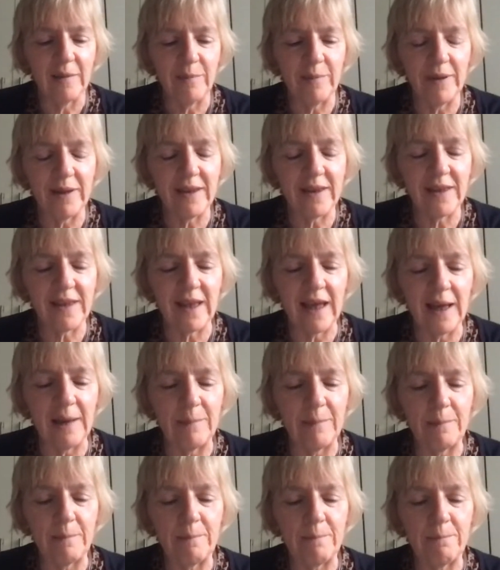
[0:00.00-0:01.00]
But
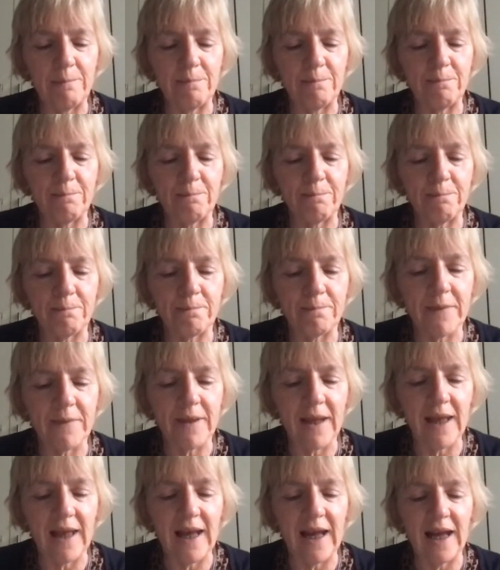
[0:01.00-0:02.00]
um,
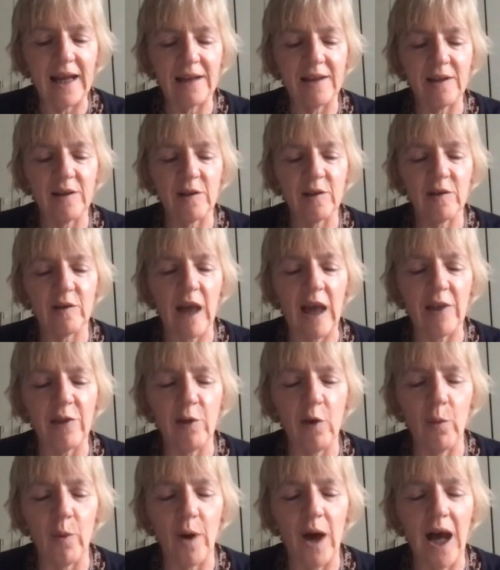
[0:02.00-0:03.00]
and I
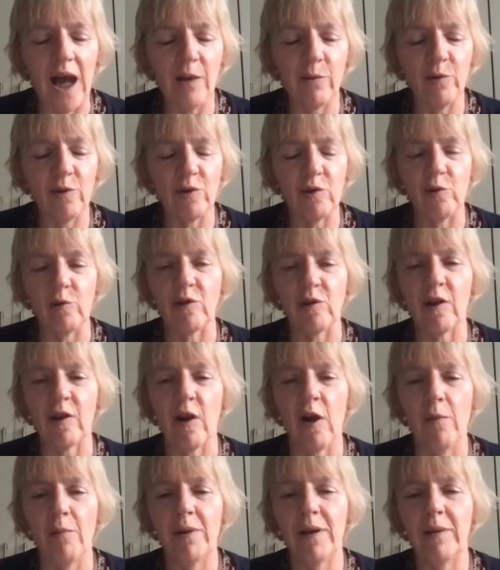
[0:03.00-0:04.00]
thought what I would do to
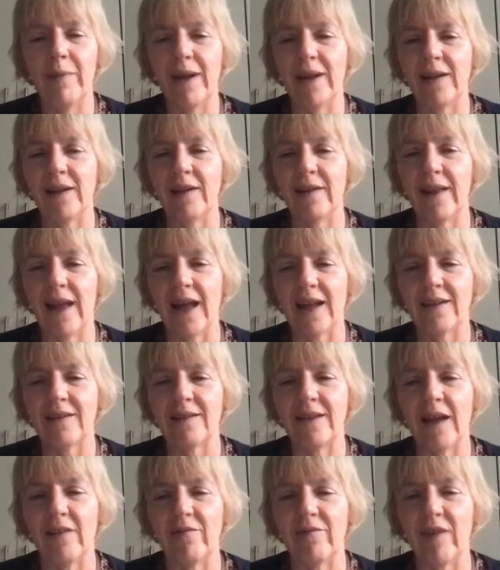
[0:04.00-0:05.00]
complement that
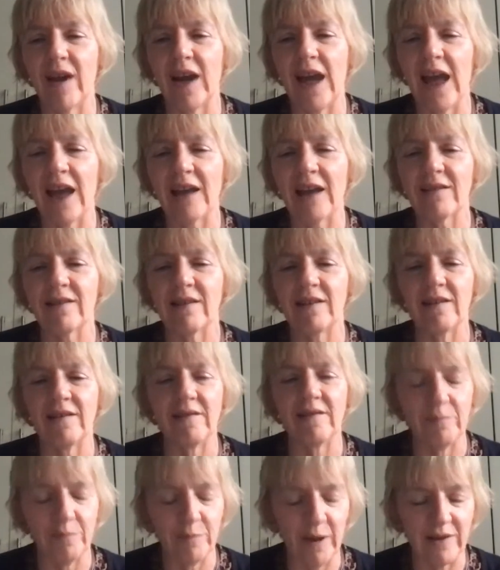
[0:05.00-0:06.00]
that very
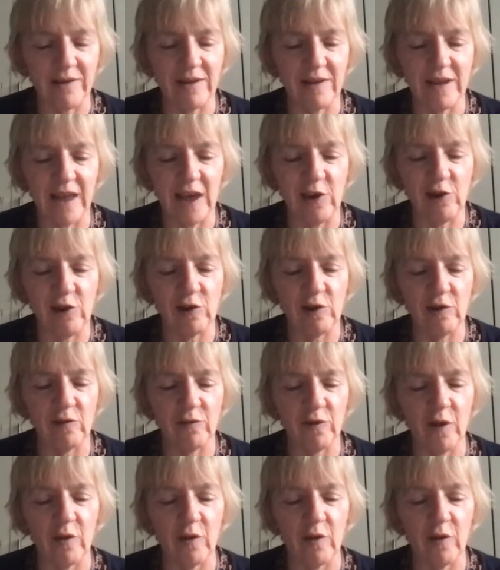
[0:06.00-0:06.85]
excellent presentation of,